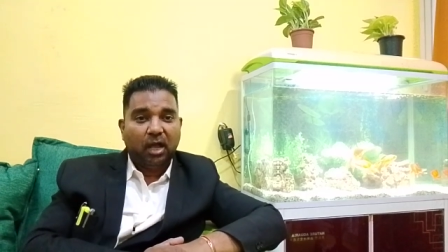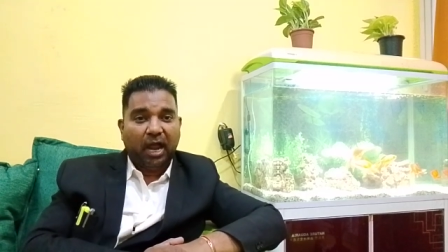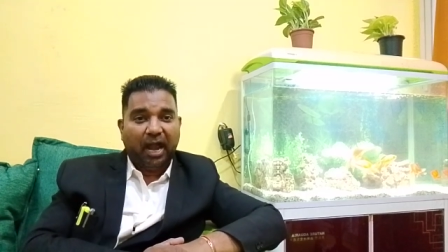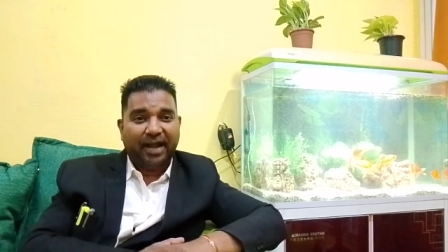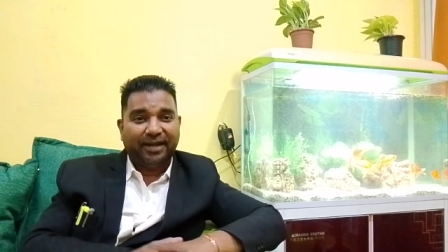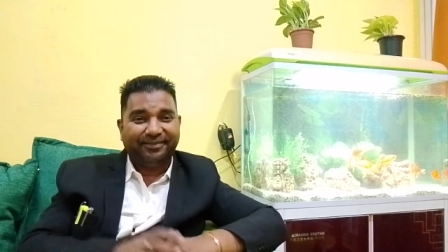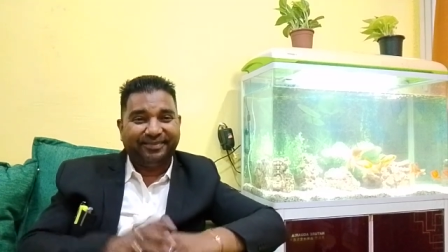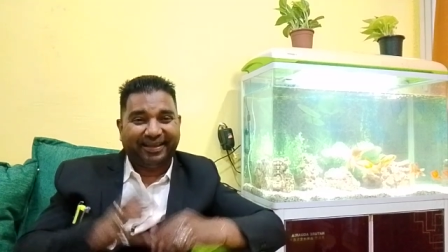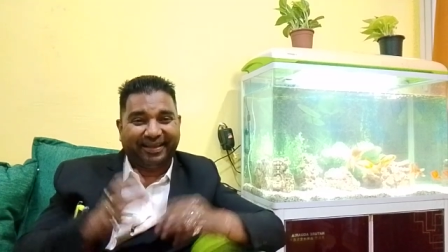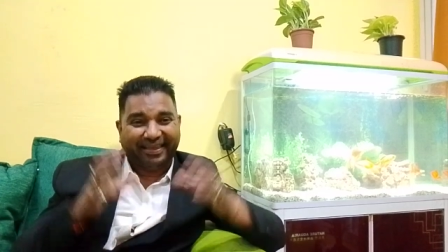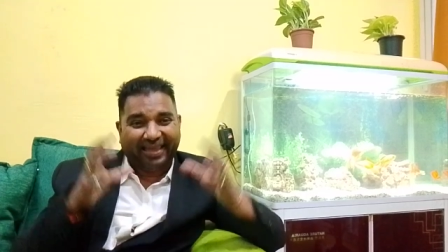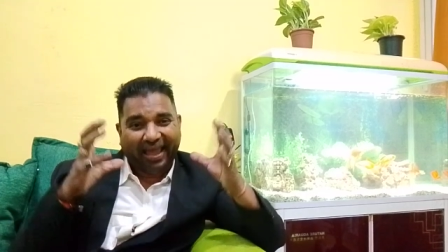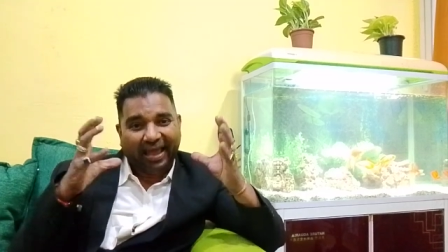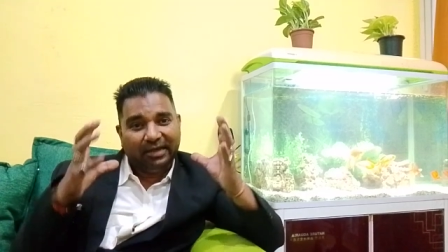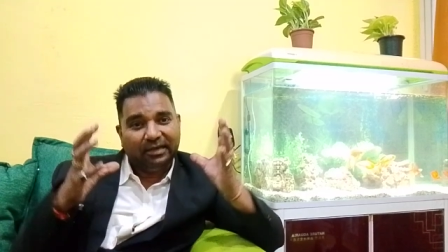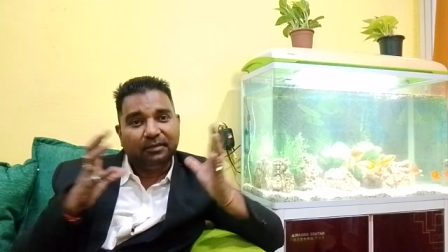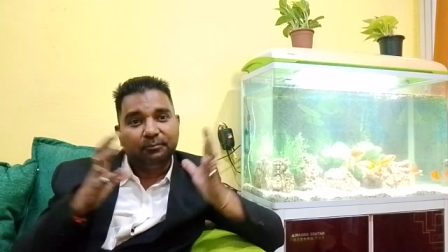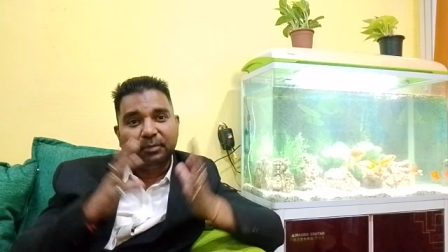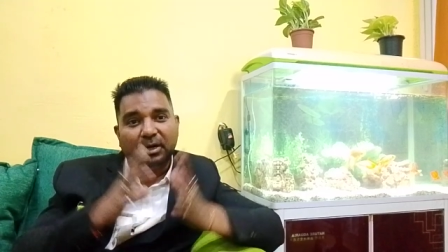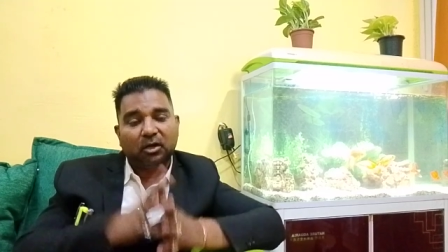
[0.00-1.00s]
and the
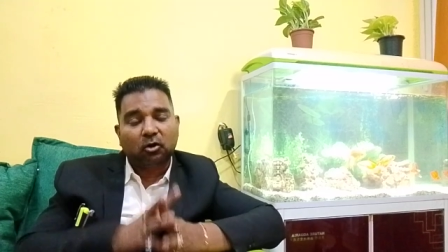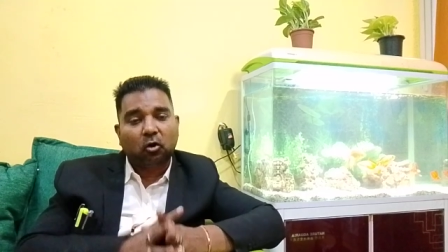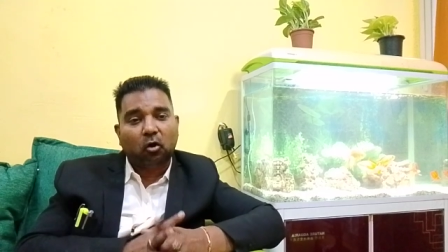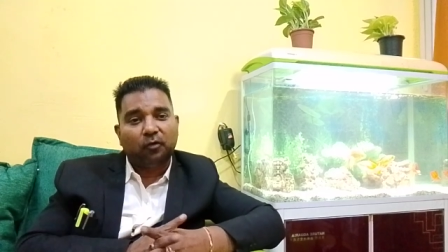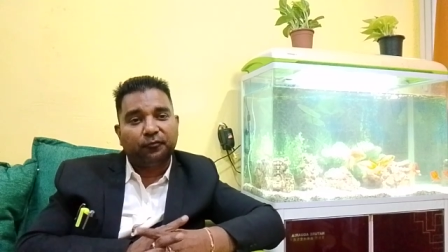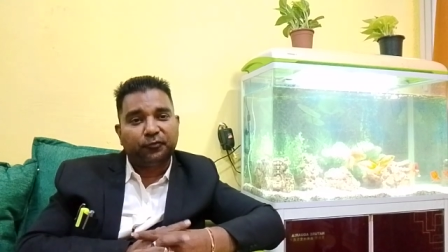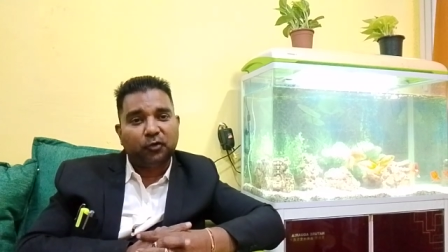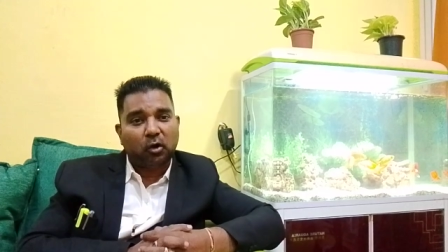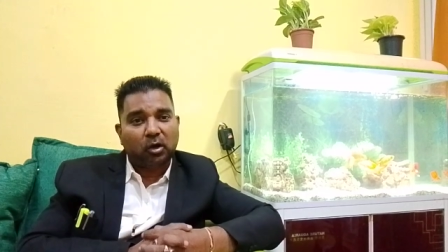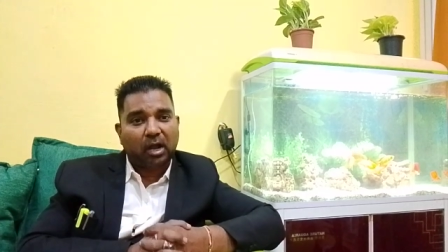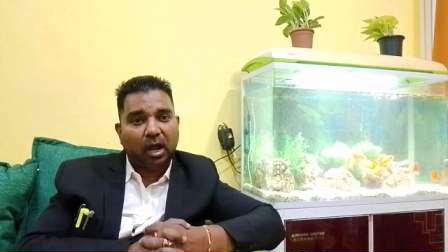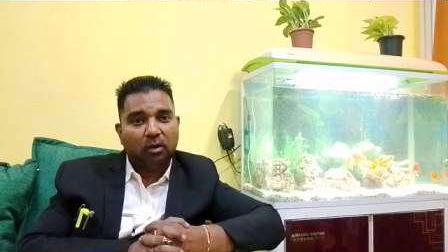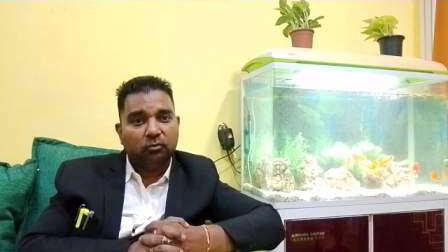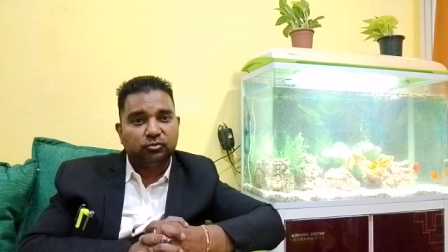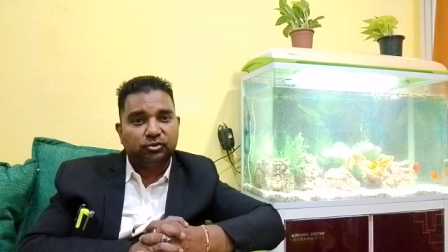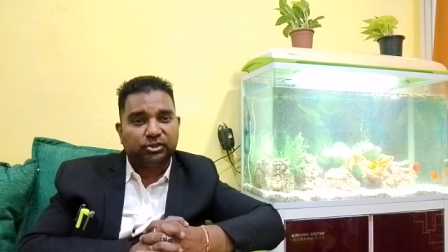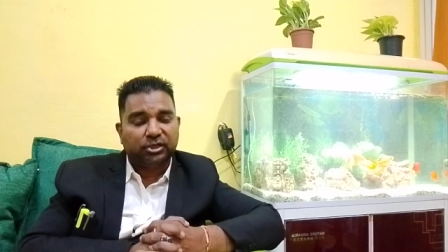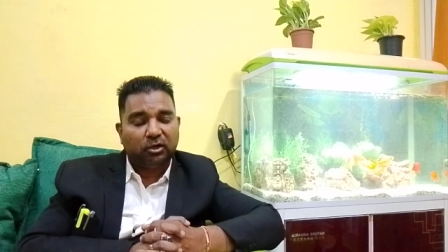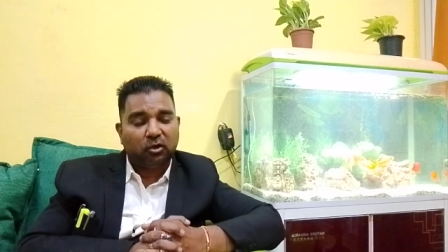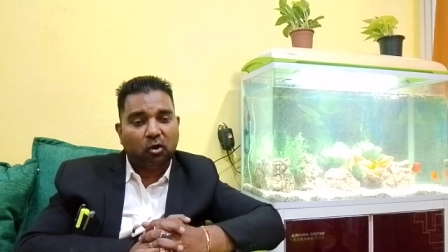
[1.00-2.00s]
caliber of your
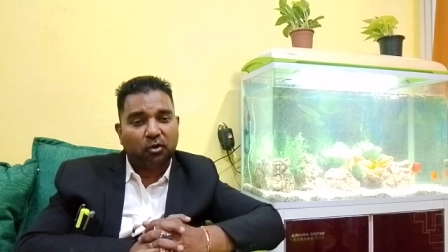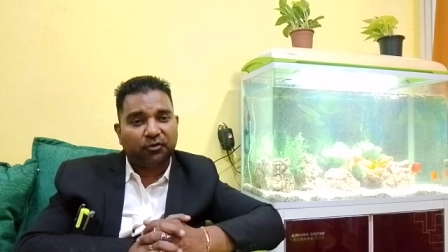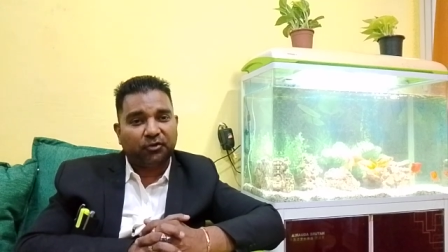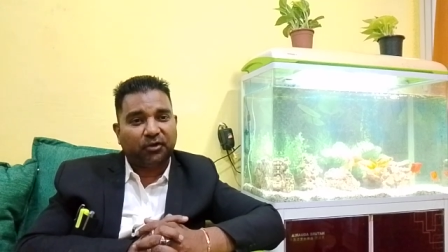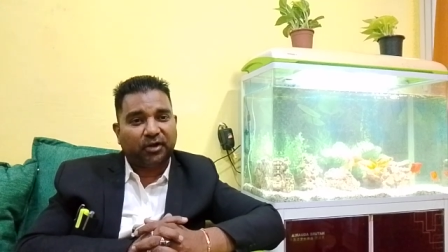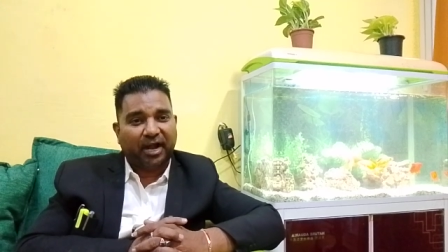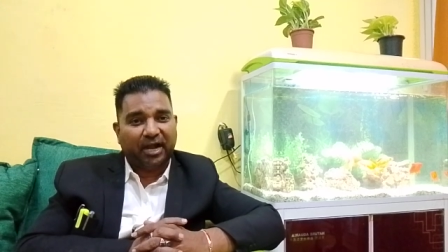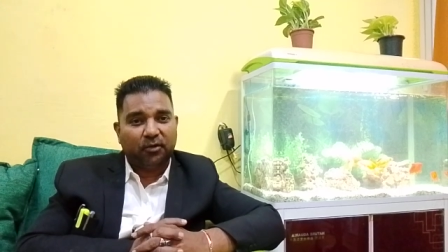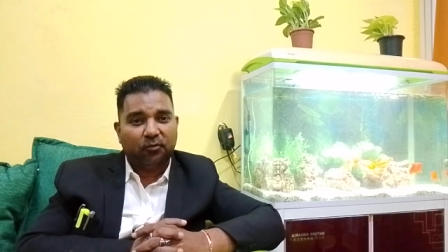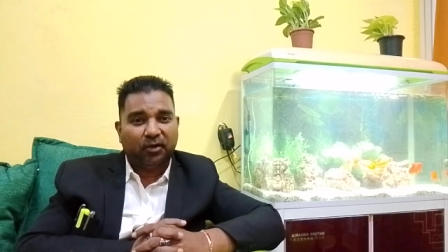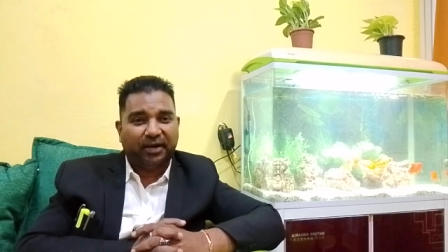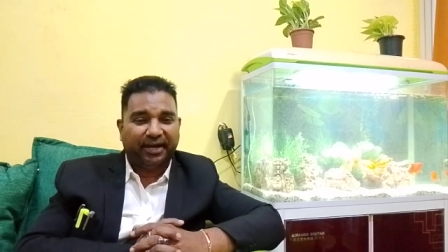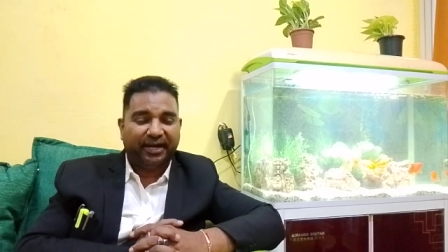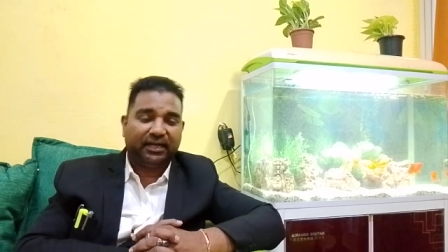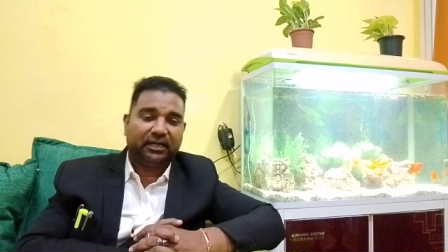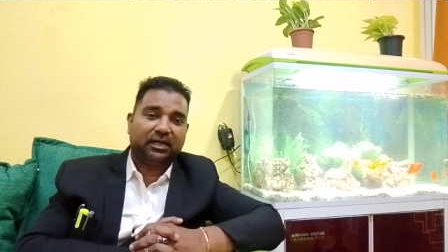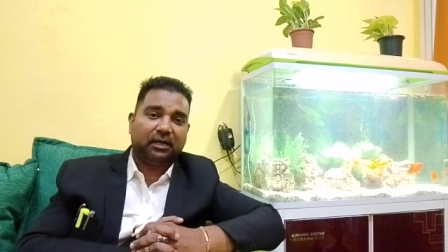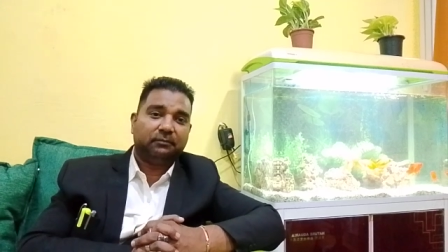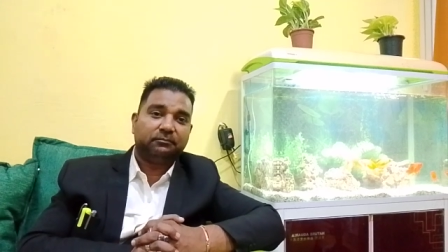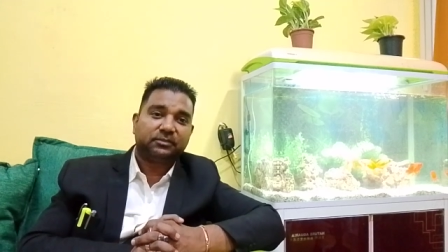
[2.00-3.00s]
counsel or your
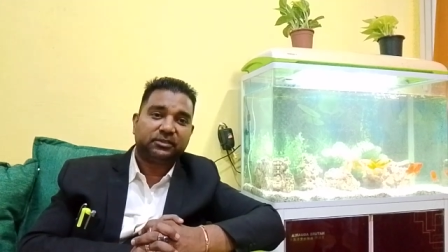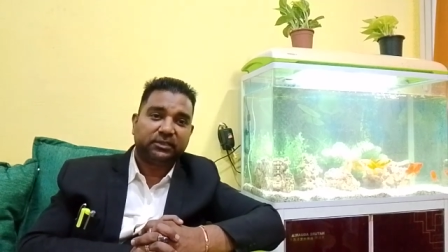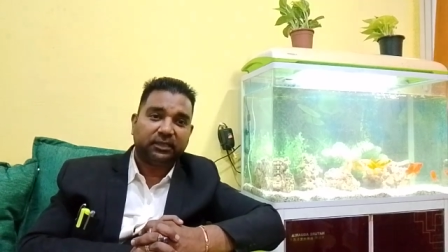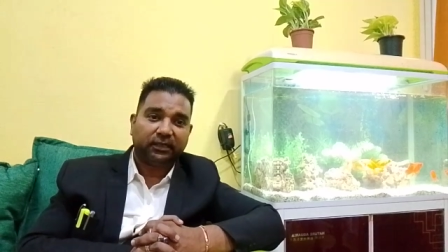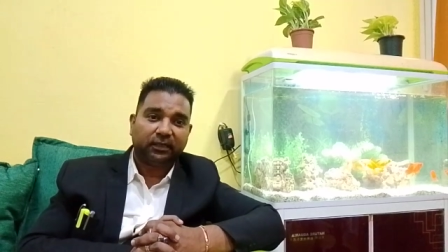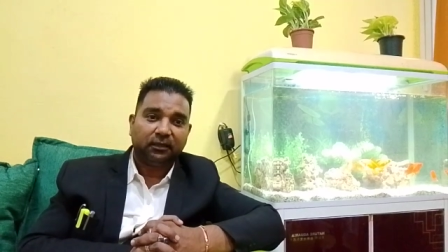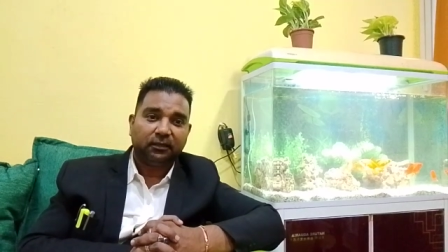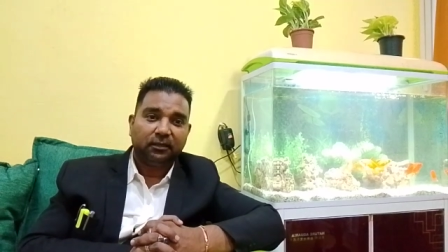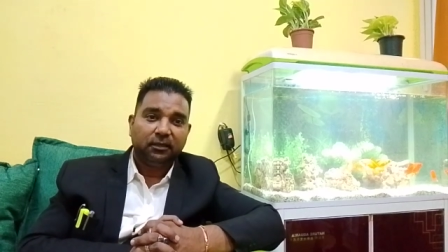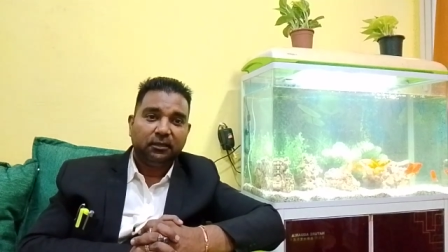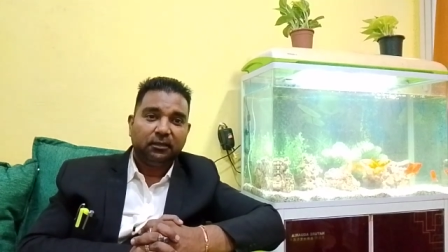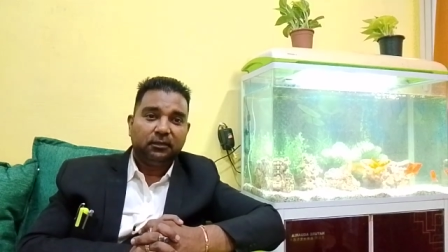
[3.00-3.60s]
advocate comes in.